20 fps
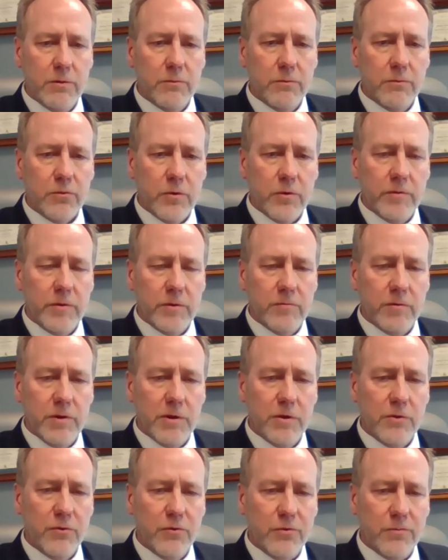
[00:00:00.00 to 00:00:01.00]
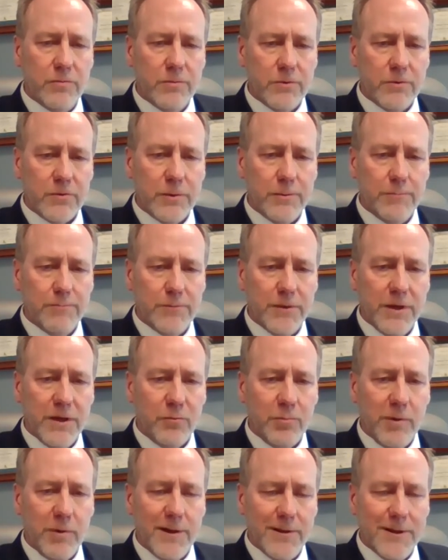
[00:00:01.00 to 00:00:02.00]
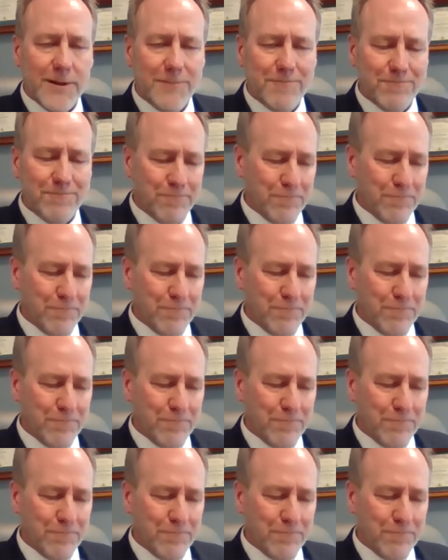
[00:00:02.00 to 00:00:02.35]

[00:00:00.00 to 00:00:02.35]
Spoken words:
and serving the village. So thanks, Bradley.